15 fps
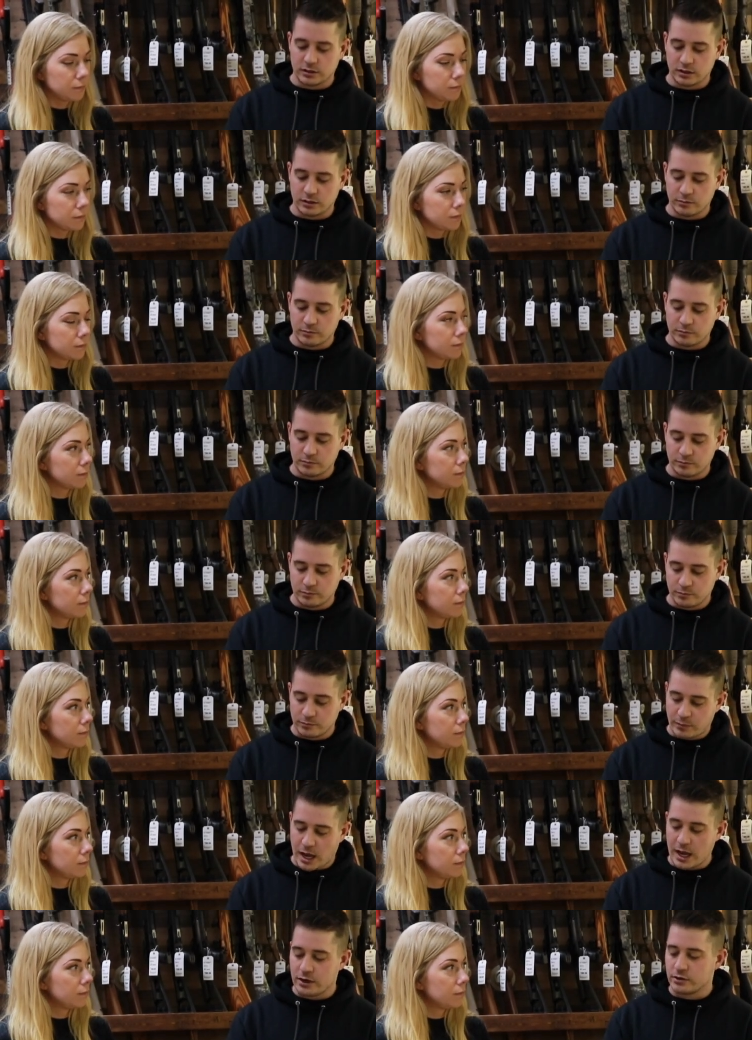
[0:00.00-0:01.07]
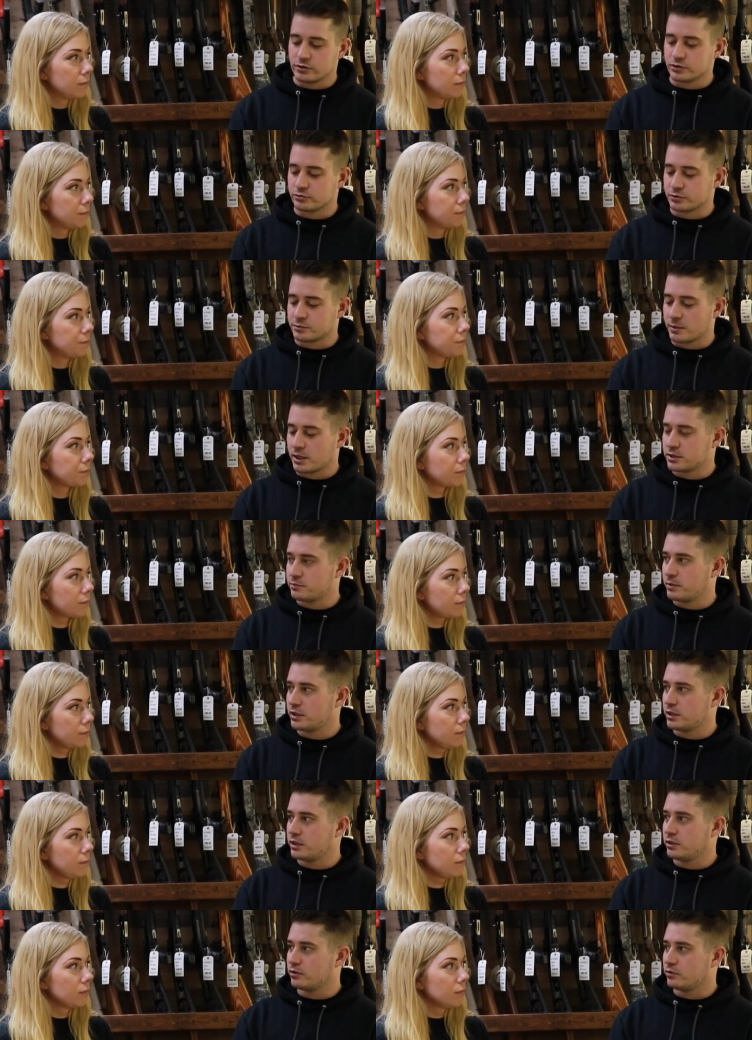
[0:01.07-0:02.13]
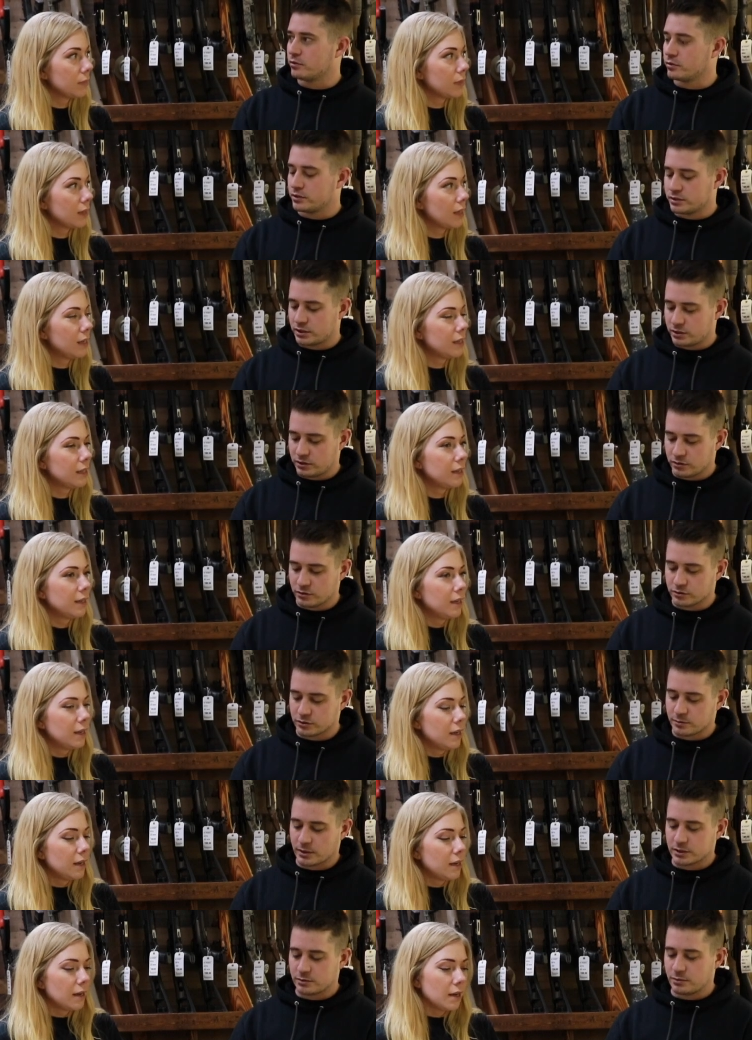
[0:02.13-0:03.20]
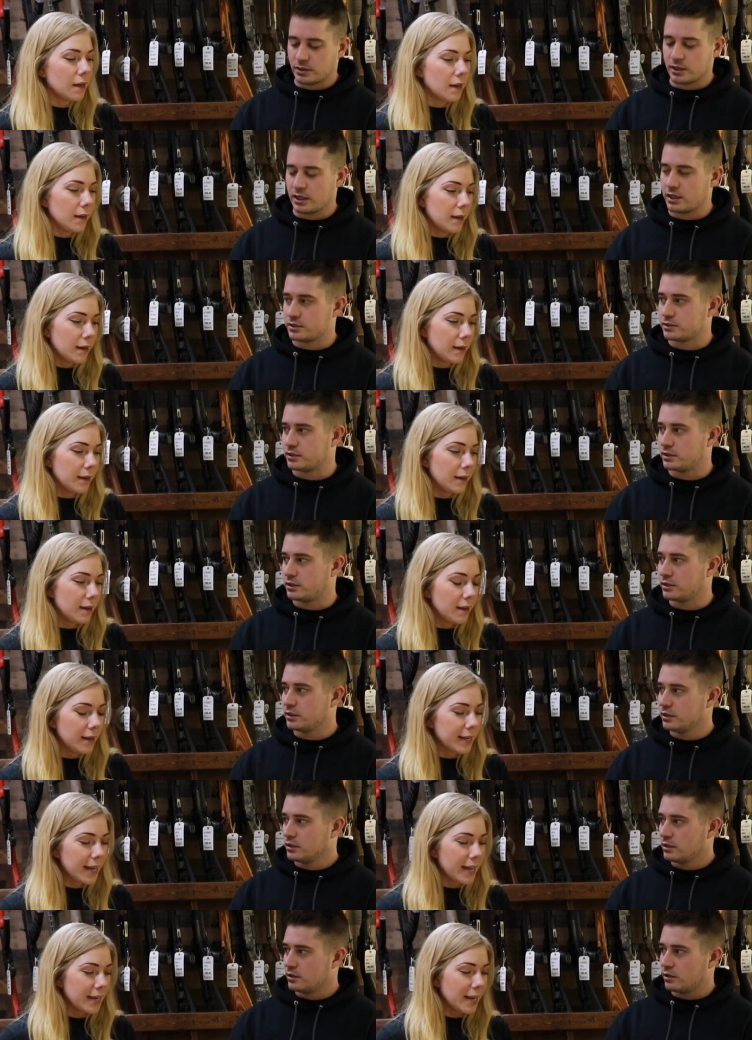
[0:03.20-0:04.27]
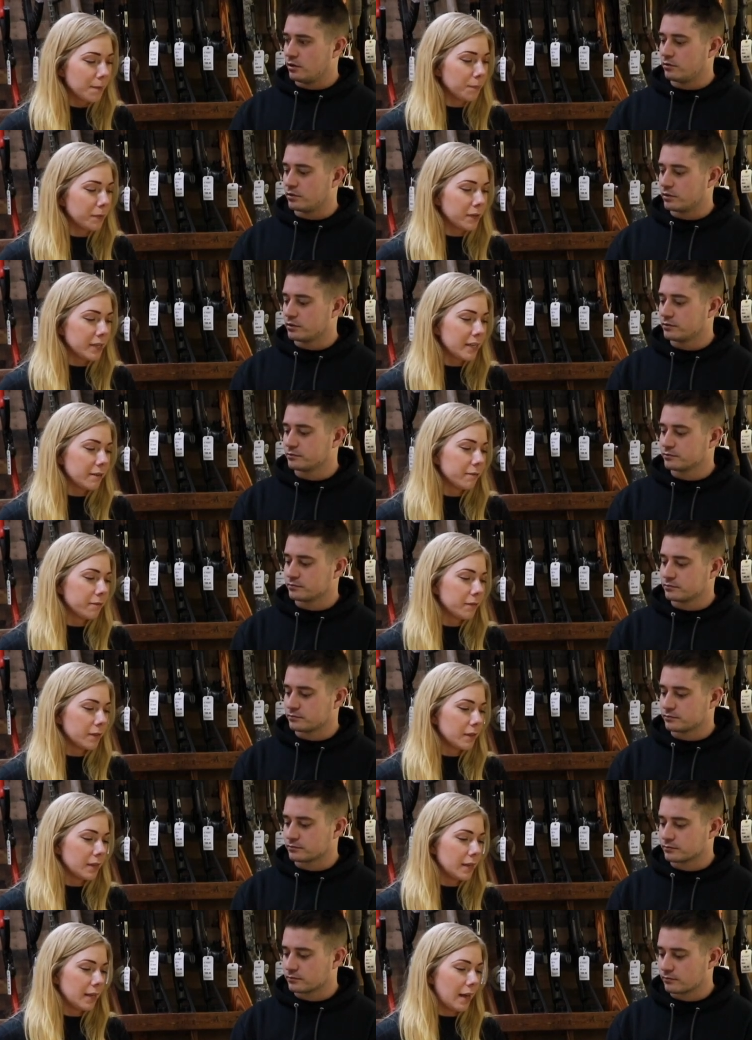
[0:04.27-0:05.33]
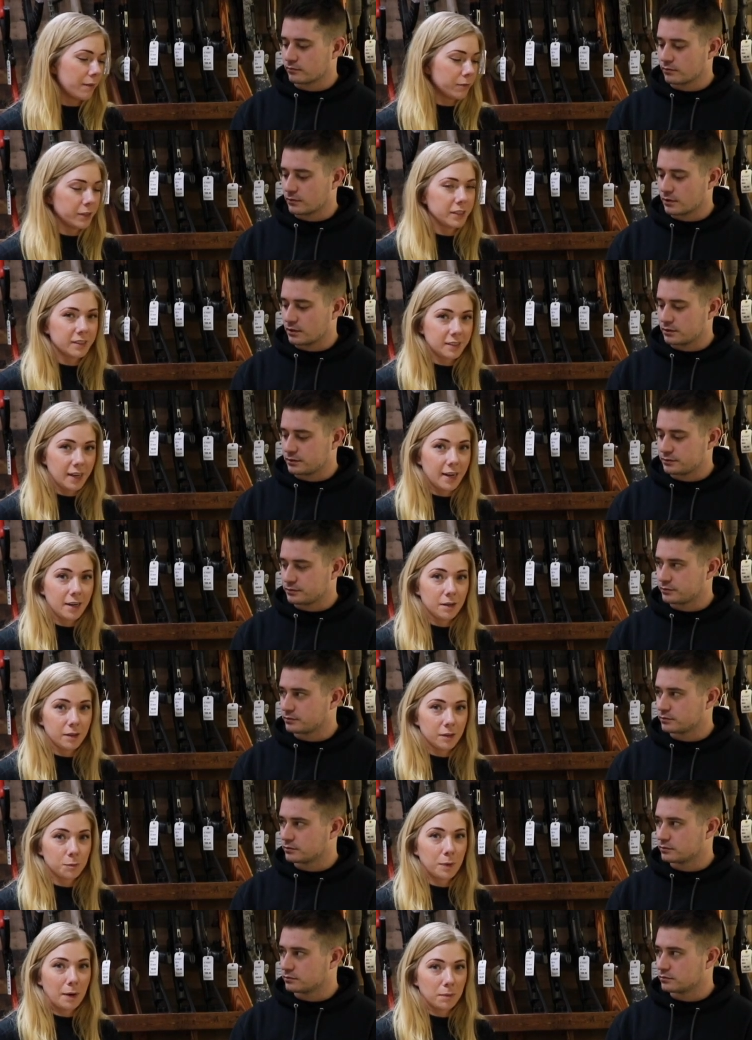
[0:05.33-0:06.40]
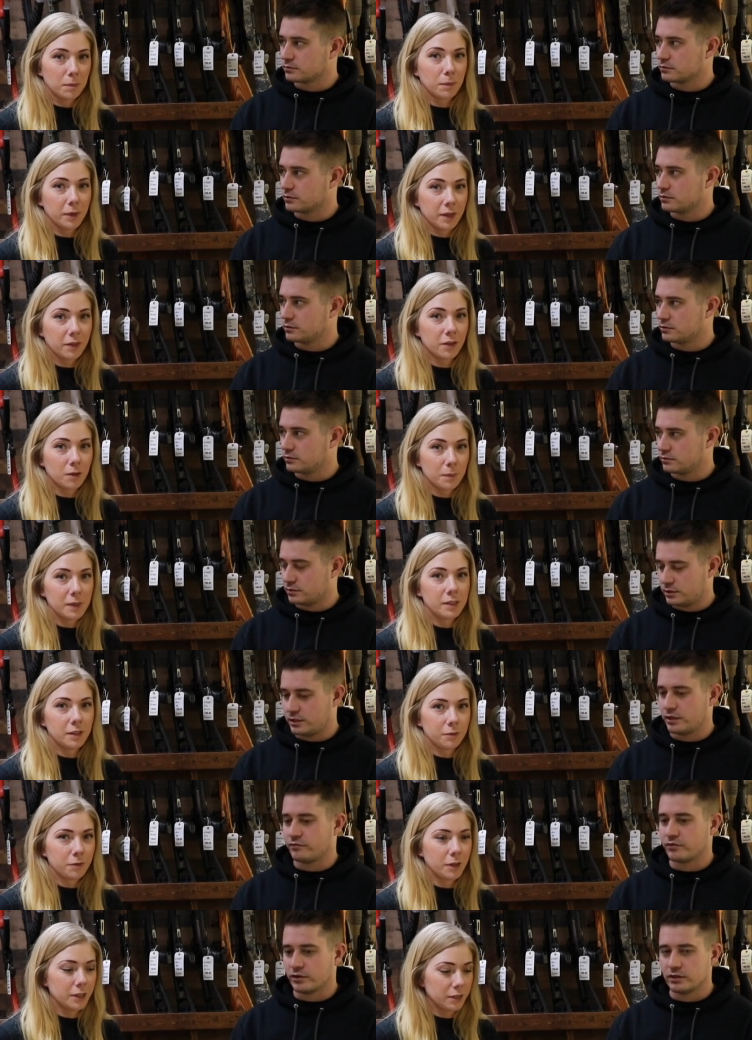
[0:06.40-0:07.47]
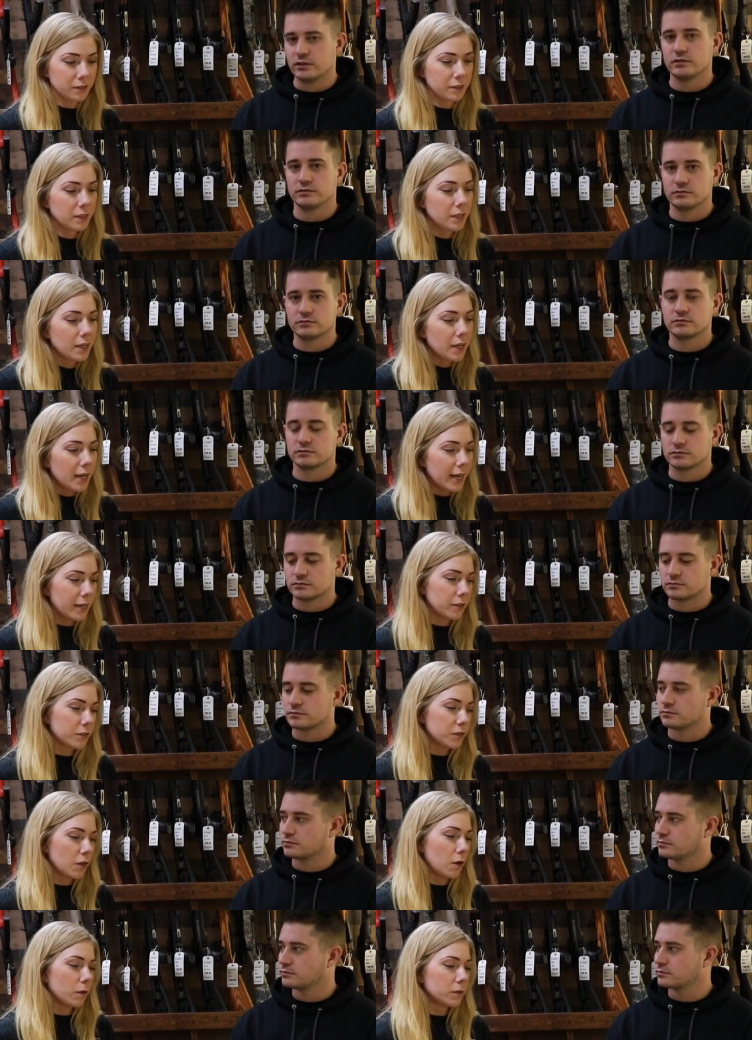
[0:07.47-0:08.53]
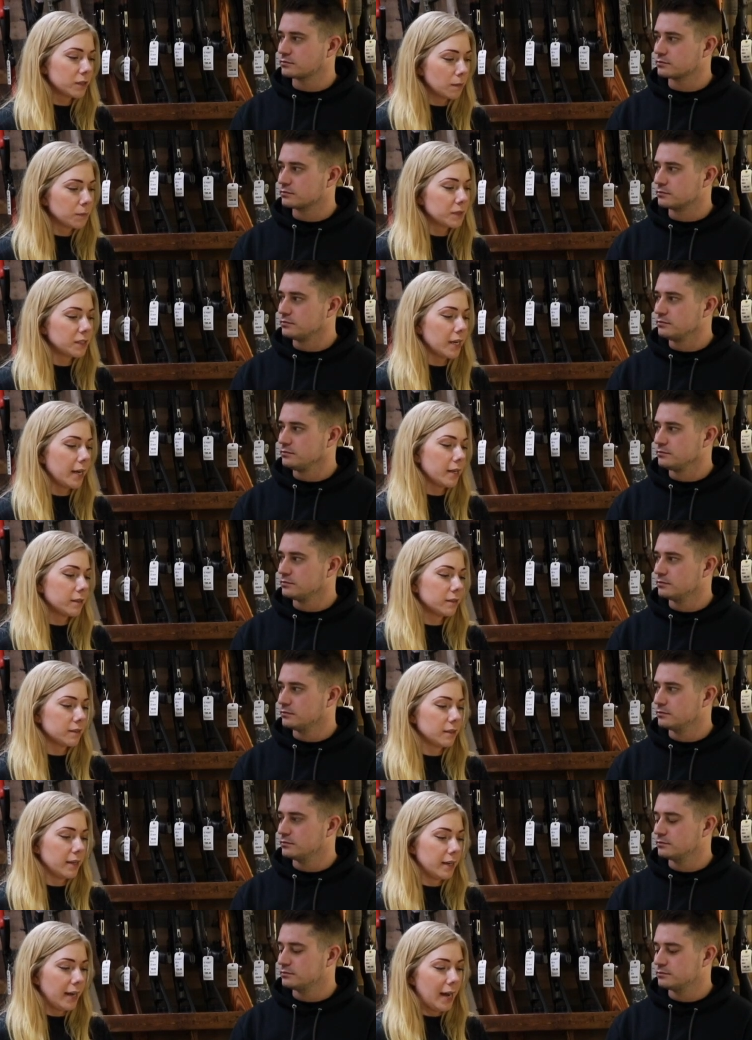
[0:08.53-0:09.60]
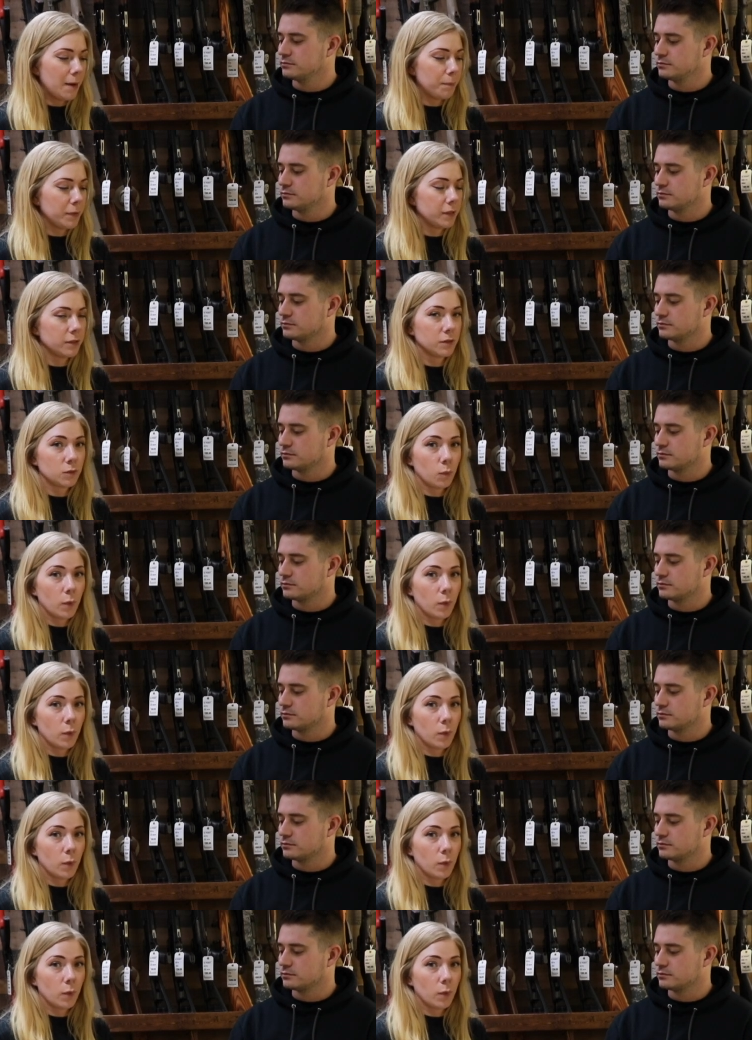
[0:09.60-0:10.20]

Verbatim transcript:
Speaker 1: the buyer's responsibility, or is it your responsibility as the again?
Speaker 2: Owner? I believe every state is probably a little bit different. different. And so some states it happens